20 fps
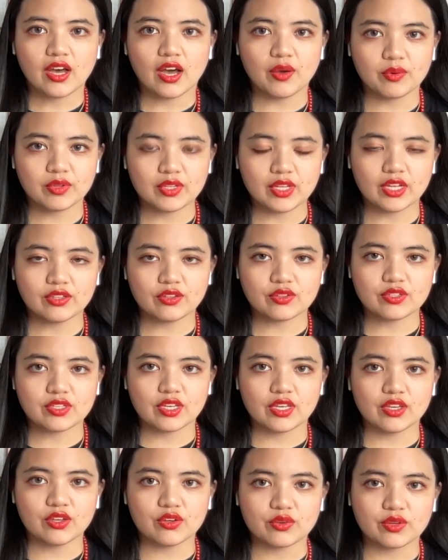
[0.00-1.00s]
I would like to
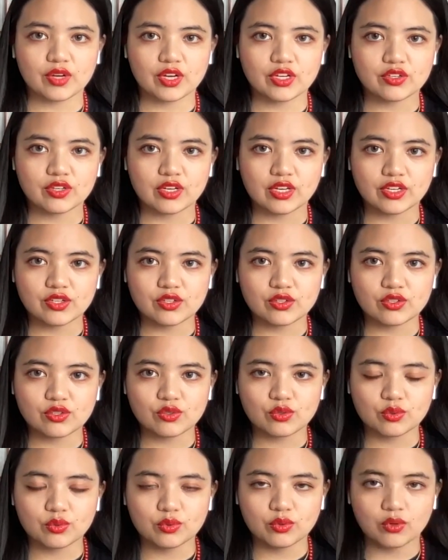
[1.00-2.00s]
say congratulations
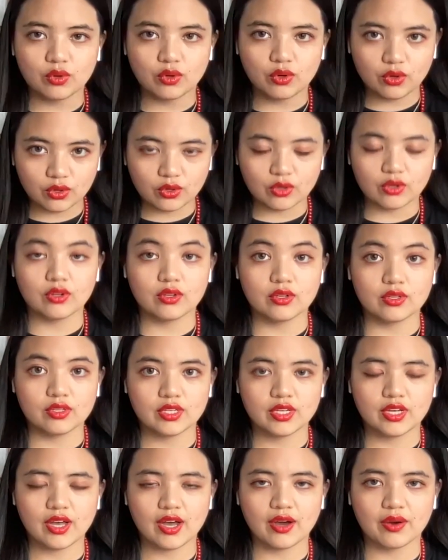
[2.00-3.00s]
to
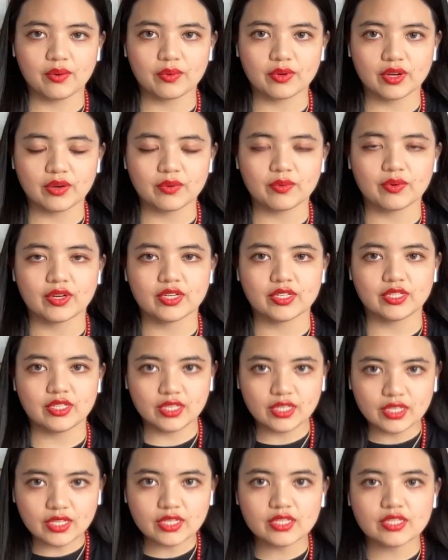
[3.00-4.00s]
all our
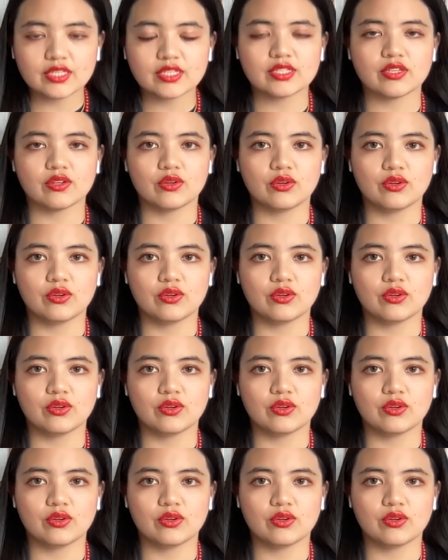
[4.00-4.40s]
awardees,